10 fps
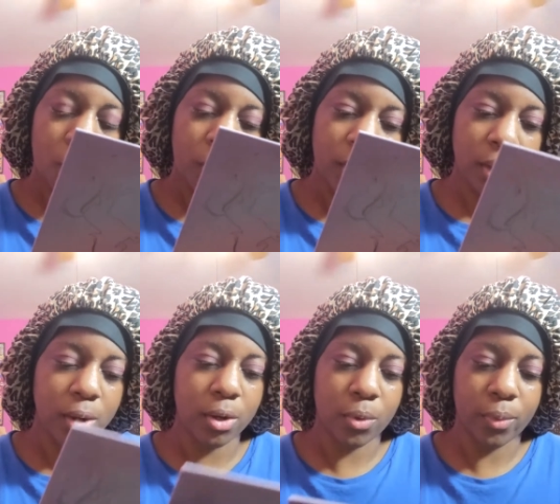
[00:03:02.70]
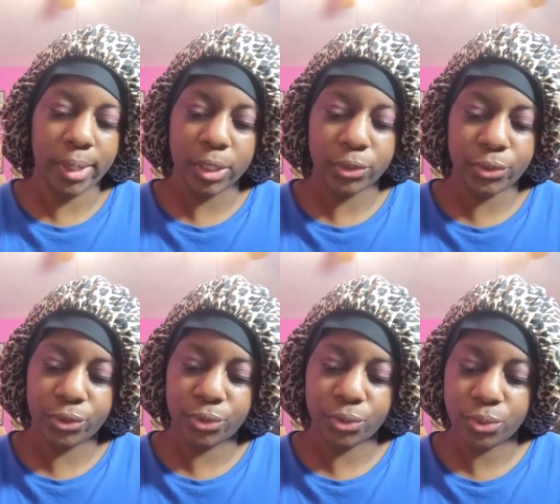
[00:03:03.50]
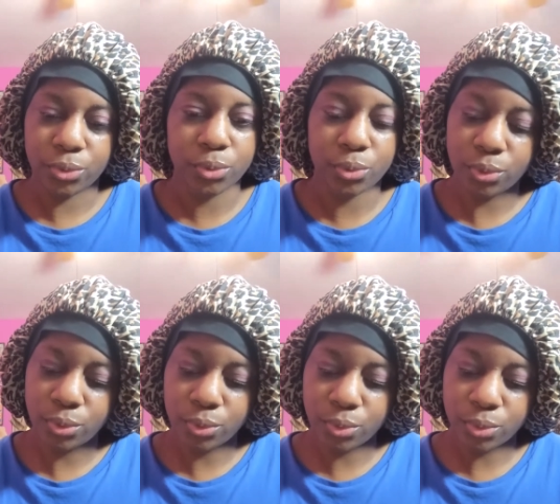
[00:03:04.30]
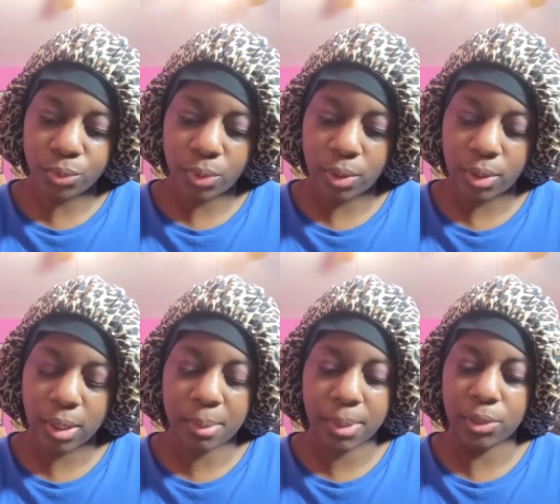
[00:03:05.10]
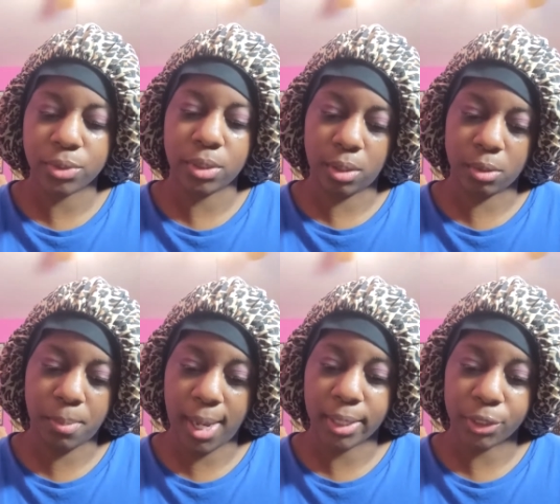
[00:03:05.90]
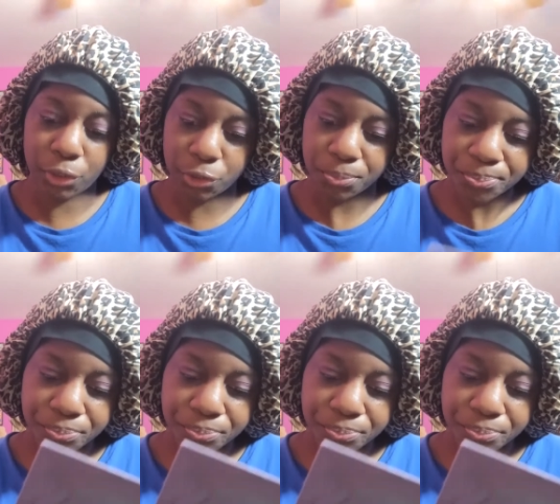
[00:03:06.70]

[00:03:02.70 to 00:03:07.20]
we are going to, I think I might use another palette too.